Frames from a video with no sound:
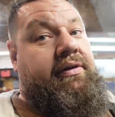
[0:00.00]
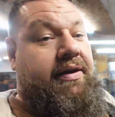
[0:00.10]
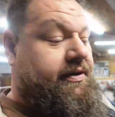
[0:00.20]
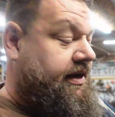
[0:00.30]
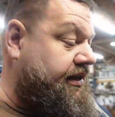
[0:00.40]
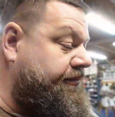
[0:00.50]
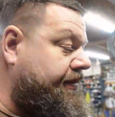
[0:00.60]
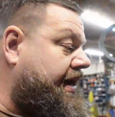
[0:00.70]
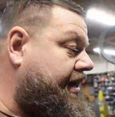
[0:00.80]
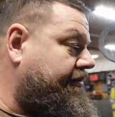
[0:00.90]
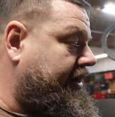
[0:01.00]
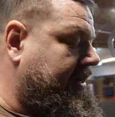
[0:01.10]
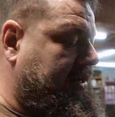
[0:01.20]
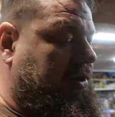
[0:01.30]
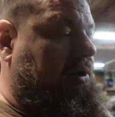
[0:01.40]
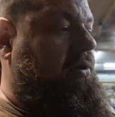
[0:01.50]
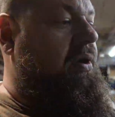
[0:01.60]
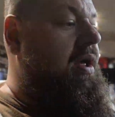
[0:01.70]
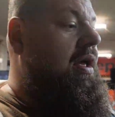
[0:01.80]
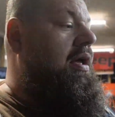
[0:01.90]
I've not got the body ready to go.
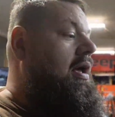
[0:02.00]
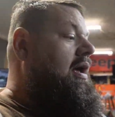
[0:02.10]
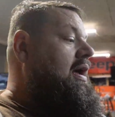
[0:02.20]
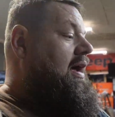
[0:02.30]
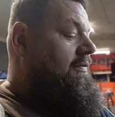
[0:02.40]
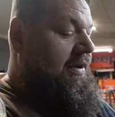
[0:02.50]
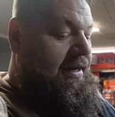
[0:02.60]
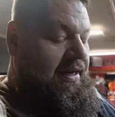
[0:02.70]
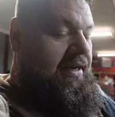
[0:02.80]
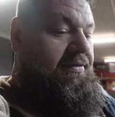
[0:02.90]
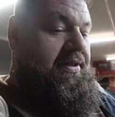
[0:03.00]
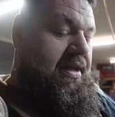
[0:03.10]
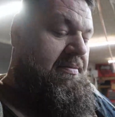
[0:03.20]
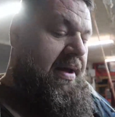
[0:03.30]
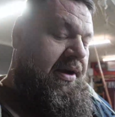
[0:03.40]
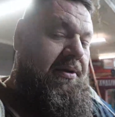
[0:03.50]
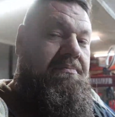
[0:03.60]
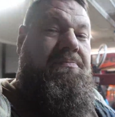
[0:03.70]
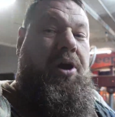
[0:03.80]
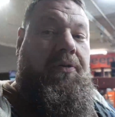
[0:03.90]
I've not got everything mounted
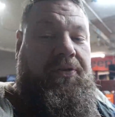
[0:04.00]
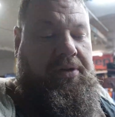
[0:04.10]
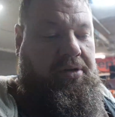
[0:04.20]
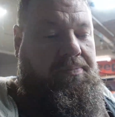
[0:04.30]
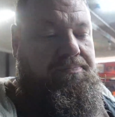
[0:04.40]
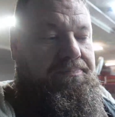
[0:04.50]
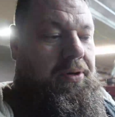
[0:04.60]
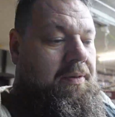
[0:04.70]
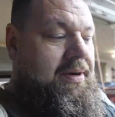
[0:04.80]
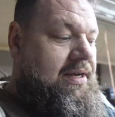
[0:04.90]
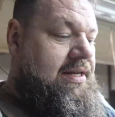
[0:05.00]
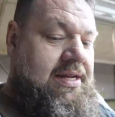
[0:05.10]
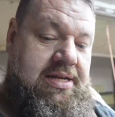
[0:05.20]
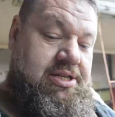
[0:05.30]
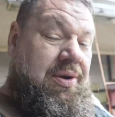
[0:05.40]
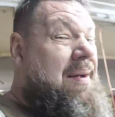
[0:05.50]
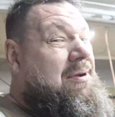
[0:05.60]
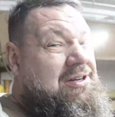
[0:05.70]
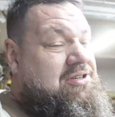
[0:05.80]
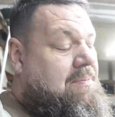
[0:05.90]
perfect or permanently, so I'm not
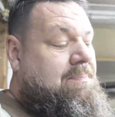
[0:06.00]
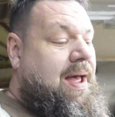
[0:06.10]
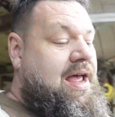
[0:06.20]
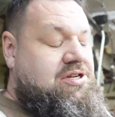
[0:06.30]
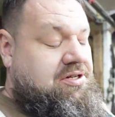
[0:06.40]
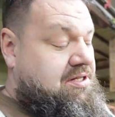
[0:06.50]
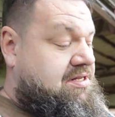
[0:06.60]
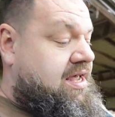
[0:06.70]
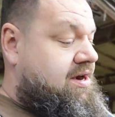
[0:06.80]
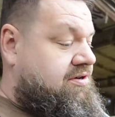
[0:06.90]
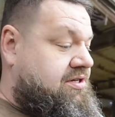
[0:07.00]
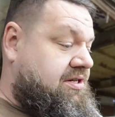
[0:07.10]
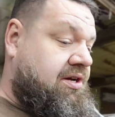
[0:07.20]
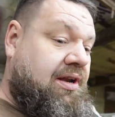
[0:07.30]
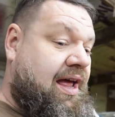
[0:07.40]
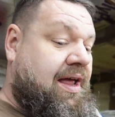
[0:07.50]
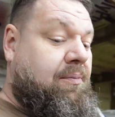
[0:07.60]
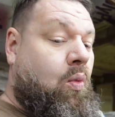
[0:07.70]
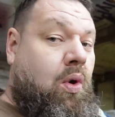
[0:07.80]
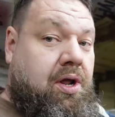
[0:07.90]
going to start bashing on these headers until I
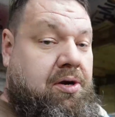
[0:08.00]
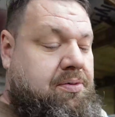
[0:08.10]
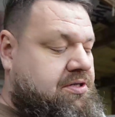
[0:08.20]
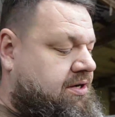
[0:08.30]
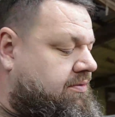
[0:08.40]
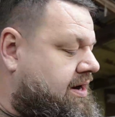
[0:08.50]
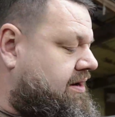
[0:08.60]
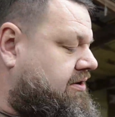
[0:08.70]
am 100% ready